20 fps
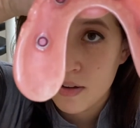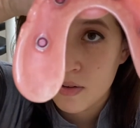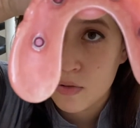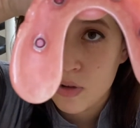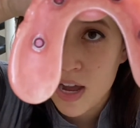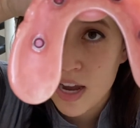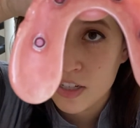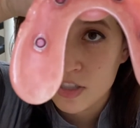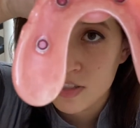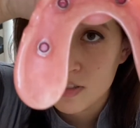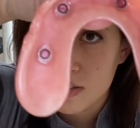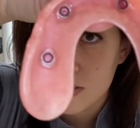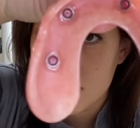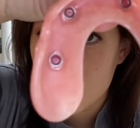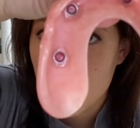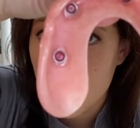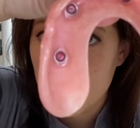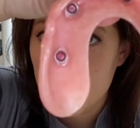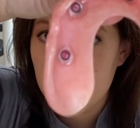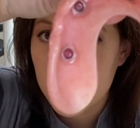actually
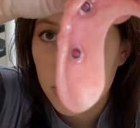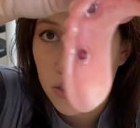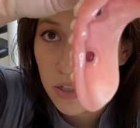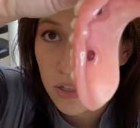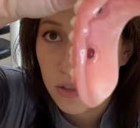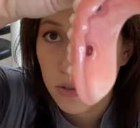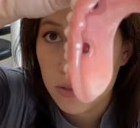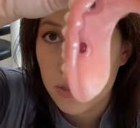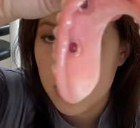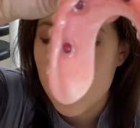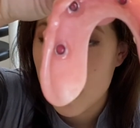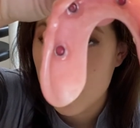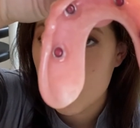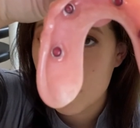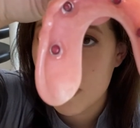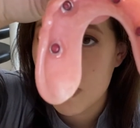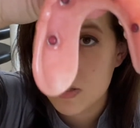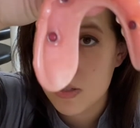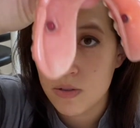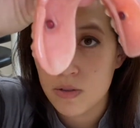snaps into those
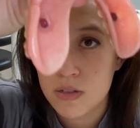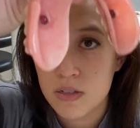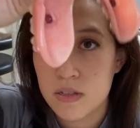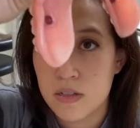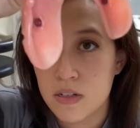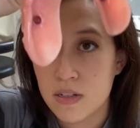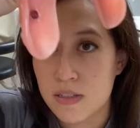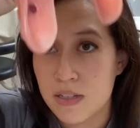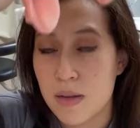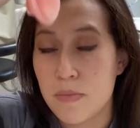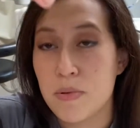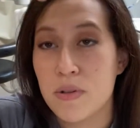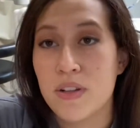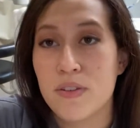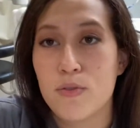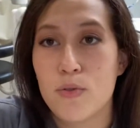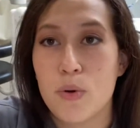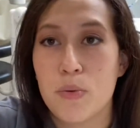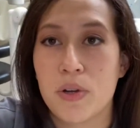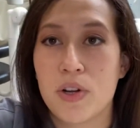attachments. So this is an example of
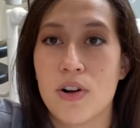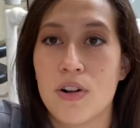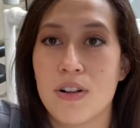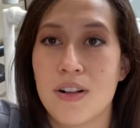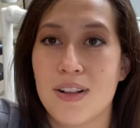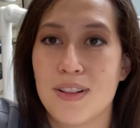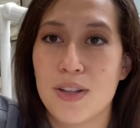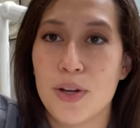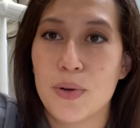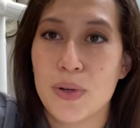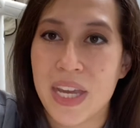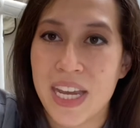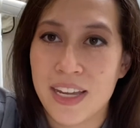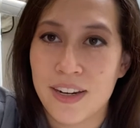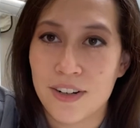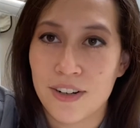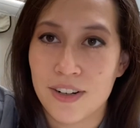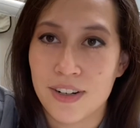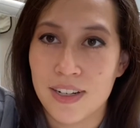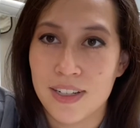what we call a
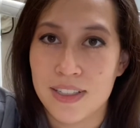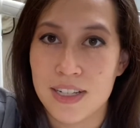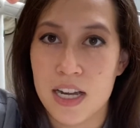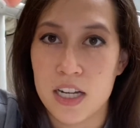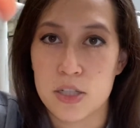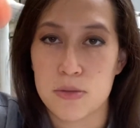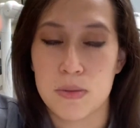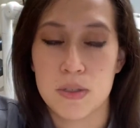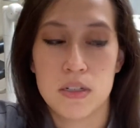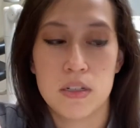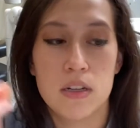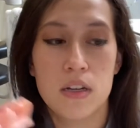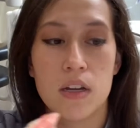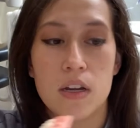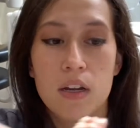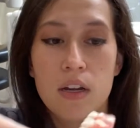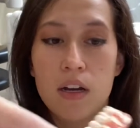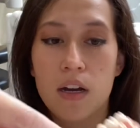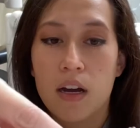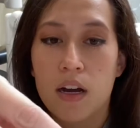locator attachment.
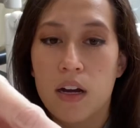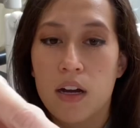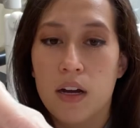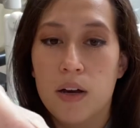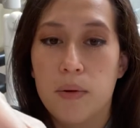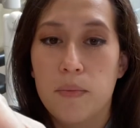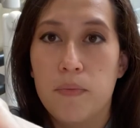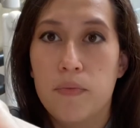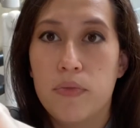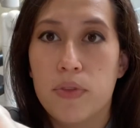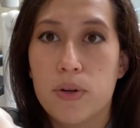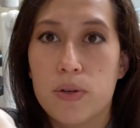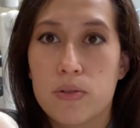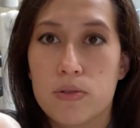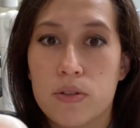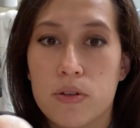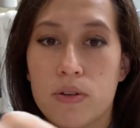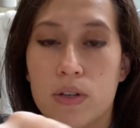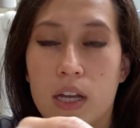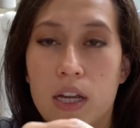Those
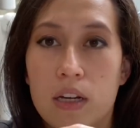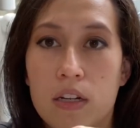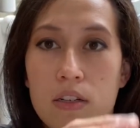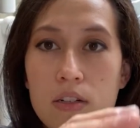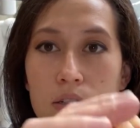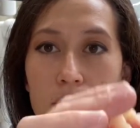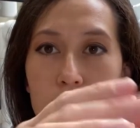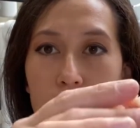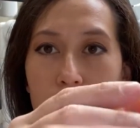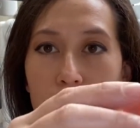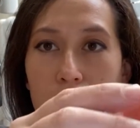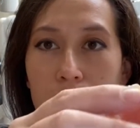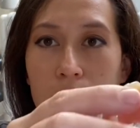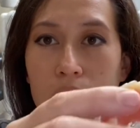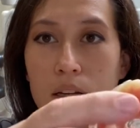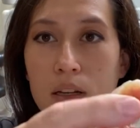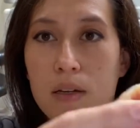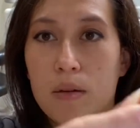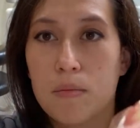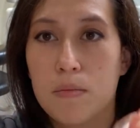locators, when
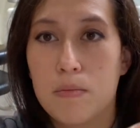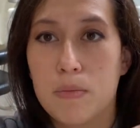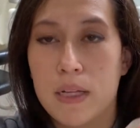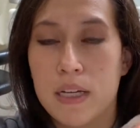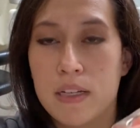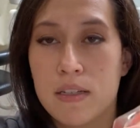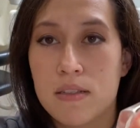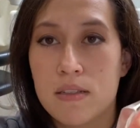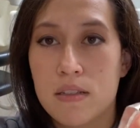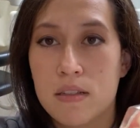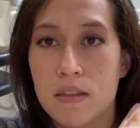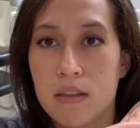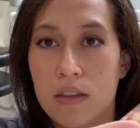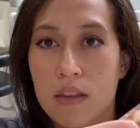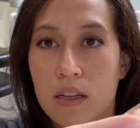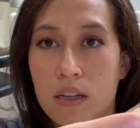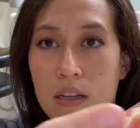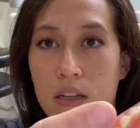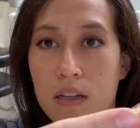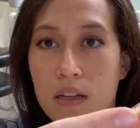we place
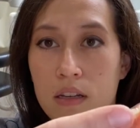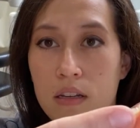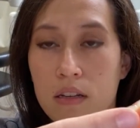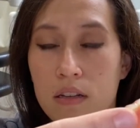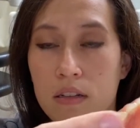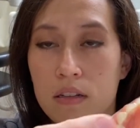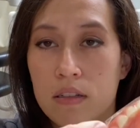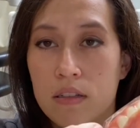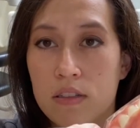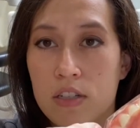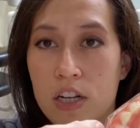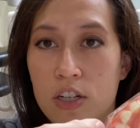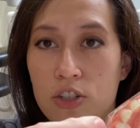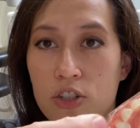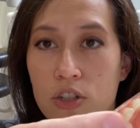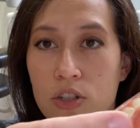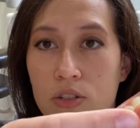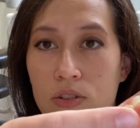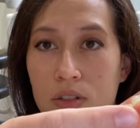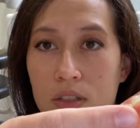the
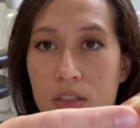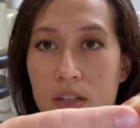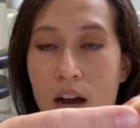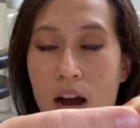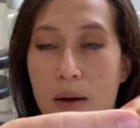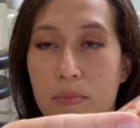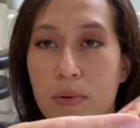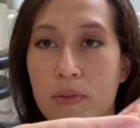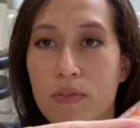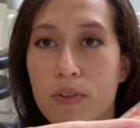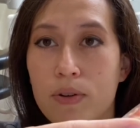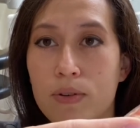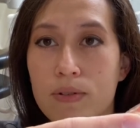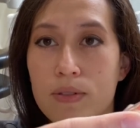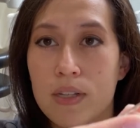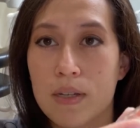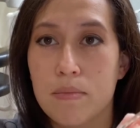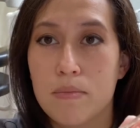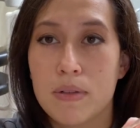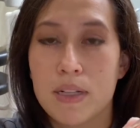denture on top of those
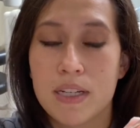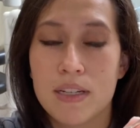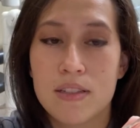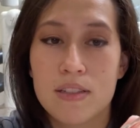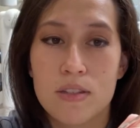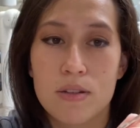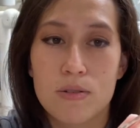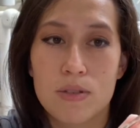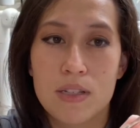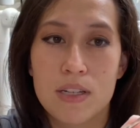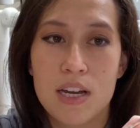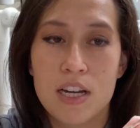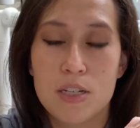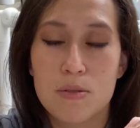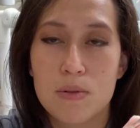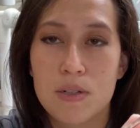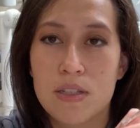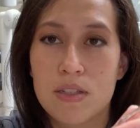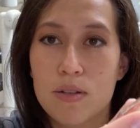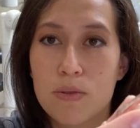implants, those
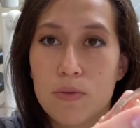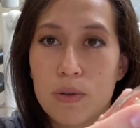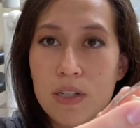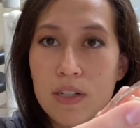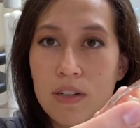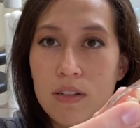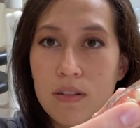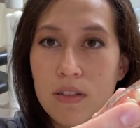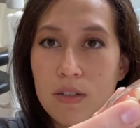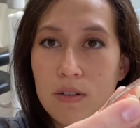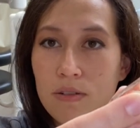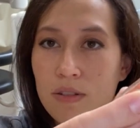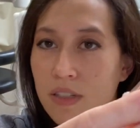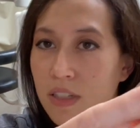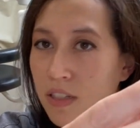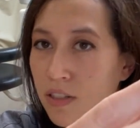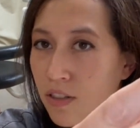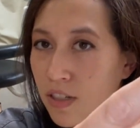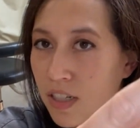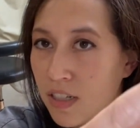attachments, we
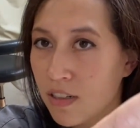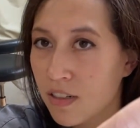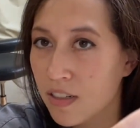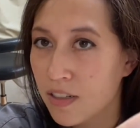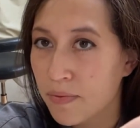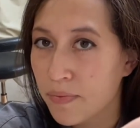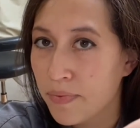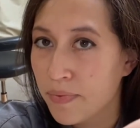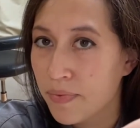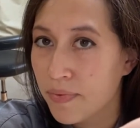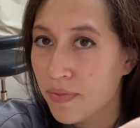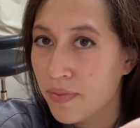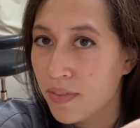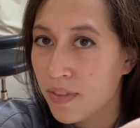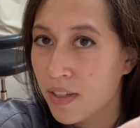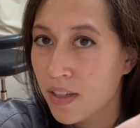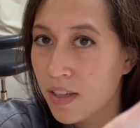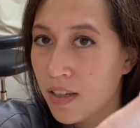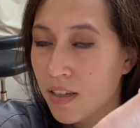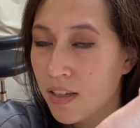literally, you can hear it
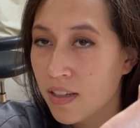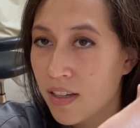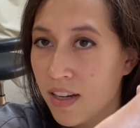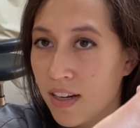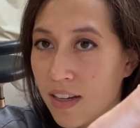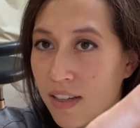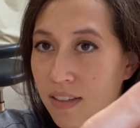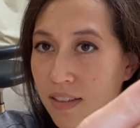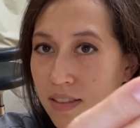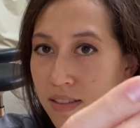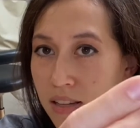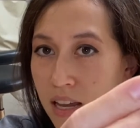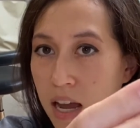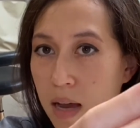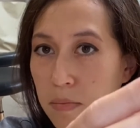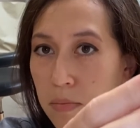kind of snap or